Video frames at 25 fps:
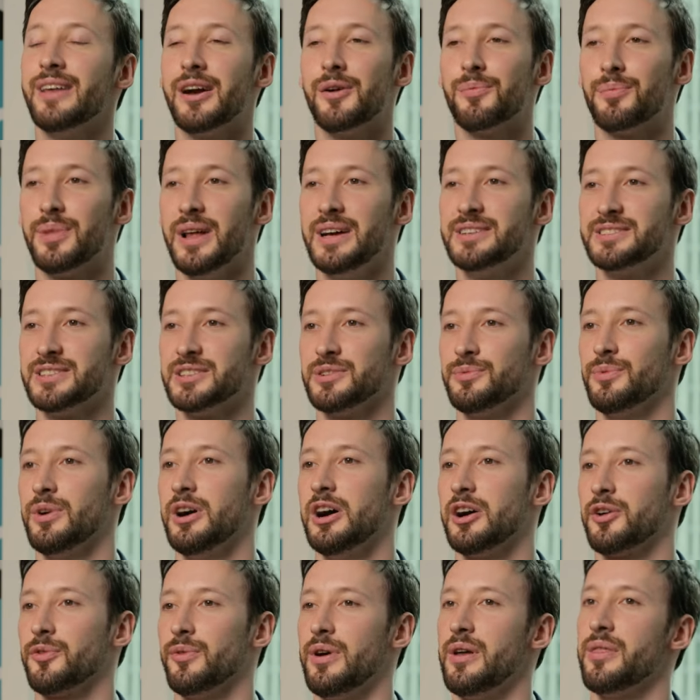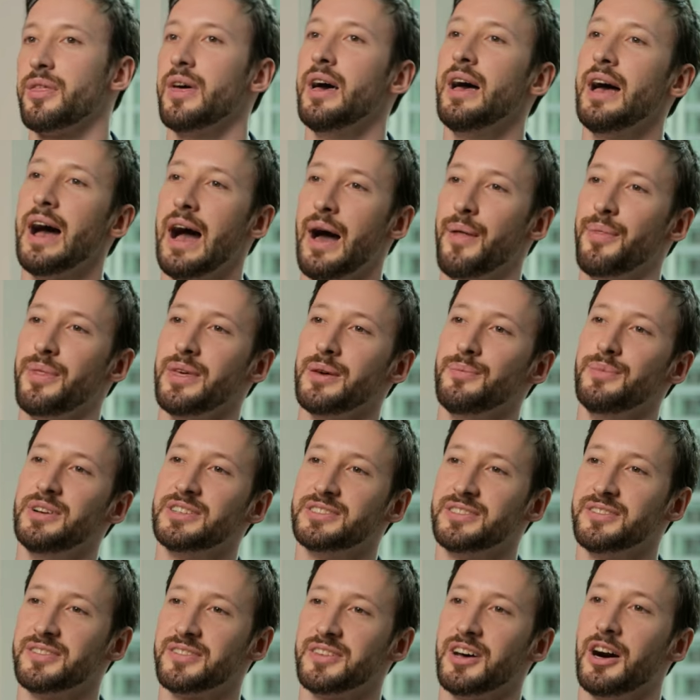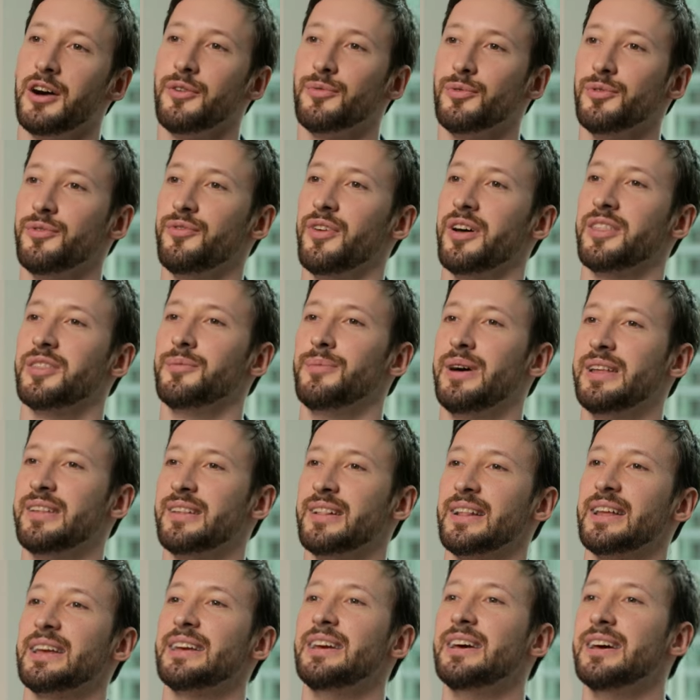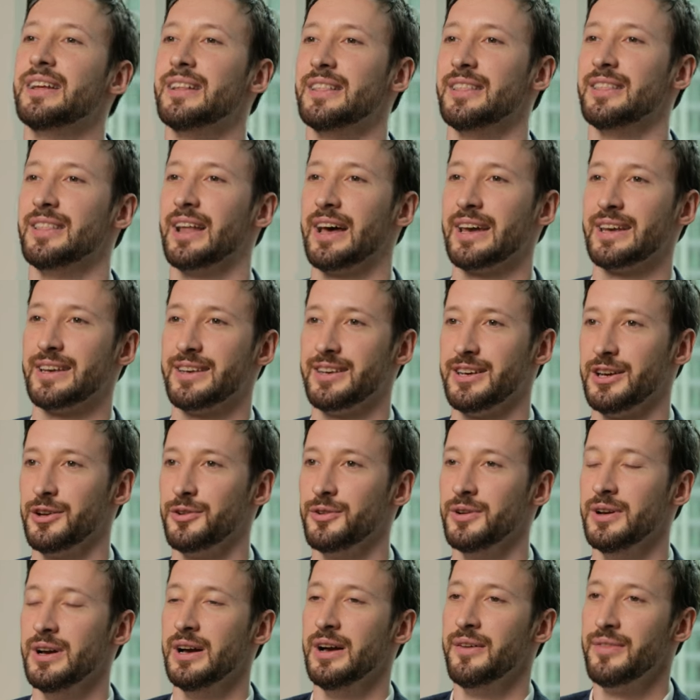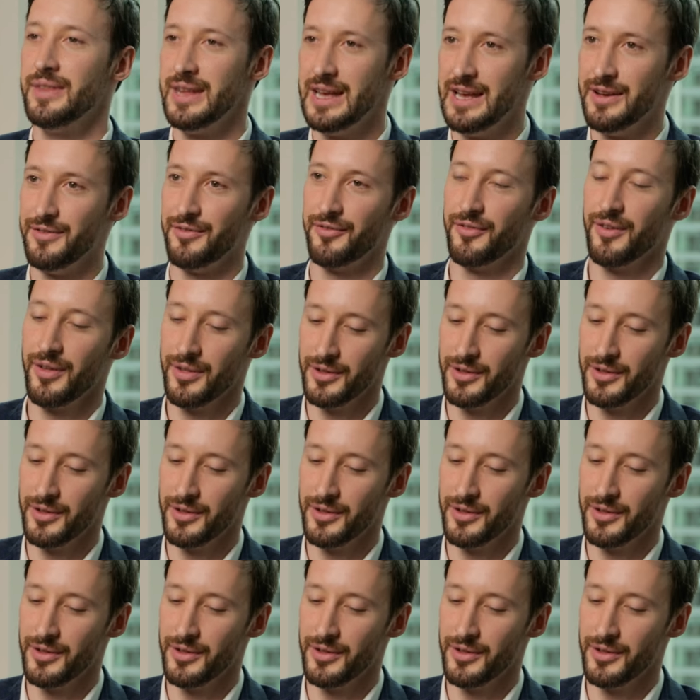They're a pleasure to work with, and the admission staff will fundamentally like you. If